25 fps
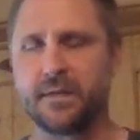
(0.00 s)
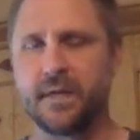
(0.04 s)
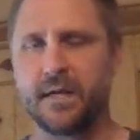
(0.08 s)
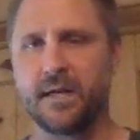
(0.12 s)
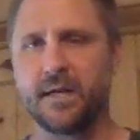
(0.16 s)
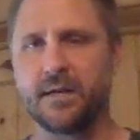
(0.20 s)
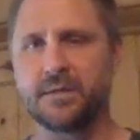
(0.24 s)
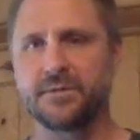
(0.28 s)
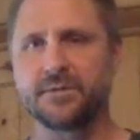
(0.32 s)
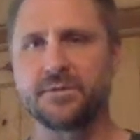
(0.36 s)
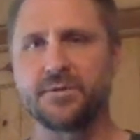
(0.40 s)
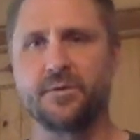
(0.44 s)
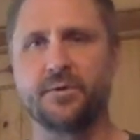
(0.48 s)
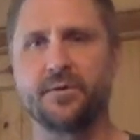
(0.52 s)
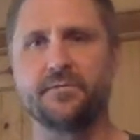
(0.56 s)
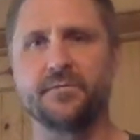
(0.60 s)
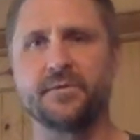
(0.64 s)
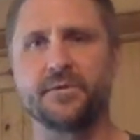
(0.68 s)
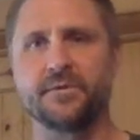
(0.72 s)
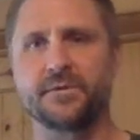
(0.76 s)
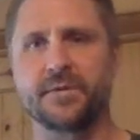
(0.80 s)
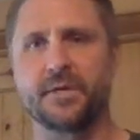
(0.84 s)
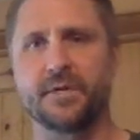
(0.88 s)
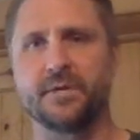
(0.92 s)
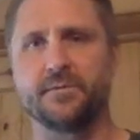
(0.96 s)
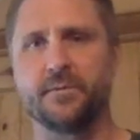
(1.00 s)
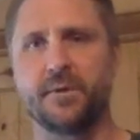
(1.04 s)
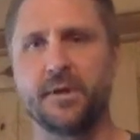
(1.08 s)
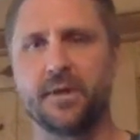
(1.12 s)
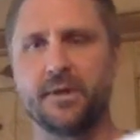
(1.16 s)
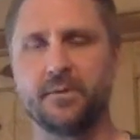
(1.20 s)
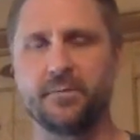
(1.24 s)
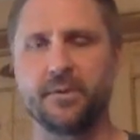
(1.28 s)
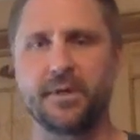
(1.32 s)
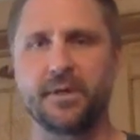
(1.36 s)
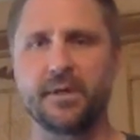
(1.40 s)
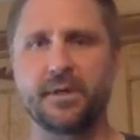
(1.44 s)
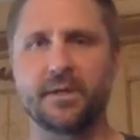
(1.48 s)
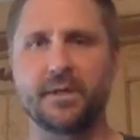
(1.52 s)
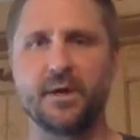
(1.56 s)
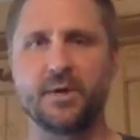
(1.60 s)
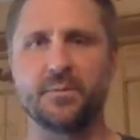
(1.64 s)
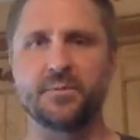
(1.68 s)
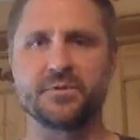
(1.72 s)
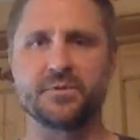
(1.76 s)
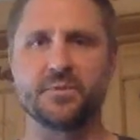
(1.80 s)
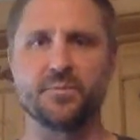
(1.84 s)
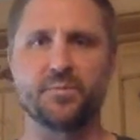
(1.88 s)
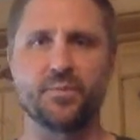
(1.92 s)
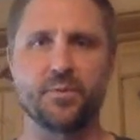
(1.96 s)
Let us know if there's any way that we can
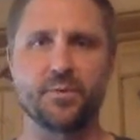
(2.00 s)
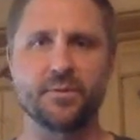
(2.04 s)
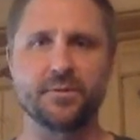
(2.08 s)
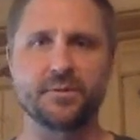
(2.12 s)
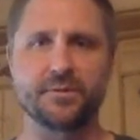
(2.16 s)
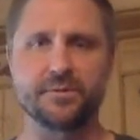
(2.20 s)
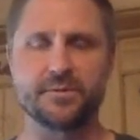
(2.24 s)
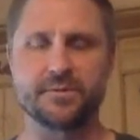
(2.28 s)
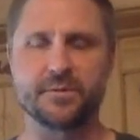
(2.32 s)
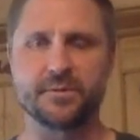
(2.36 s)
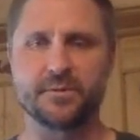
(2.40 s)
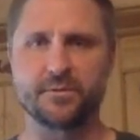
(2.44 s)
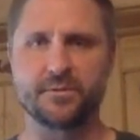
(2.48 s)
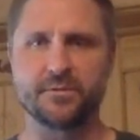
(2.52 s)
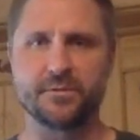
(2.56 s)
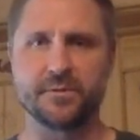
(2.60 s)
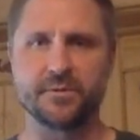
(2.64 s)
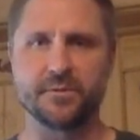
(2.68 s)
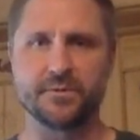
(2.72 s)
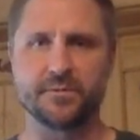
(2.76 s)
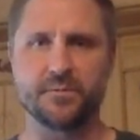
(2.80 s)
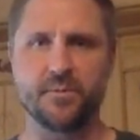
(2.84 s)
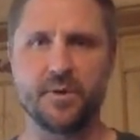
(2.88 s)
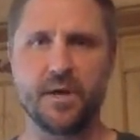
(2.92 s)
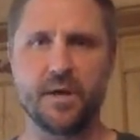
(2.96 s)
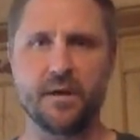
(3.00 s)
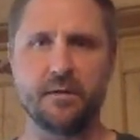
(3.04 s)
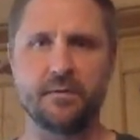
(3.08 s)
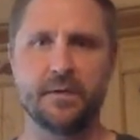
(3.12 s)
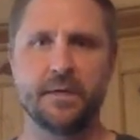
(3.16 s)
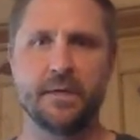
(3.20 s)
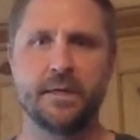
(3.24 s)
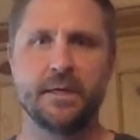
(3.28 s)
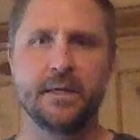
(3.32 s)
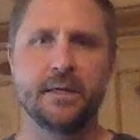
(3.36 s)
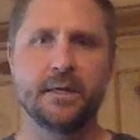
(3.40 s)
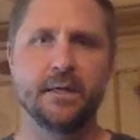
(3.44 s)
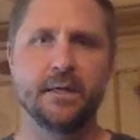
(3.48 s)
help support your student as well.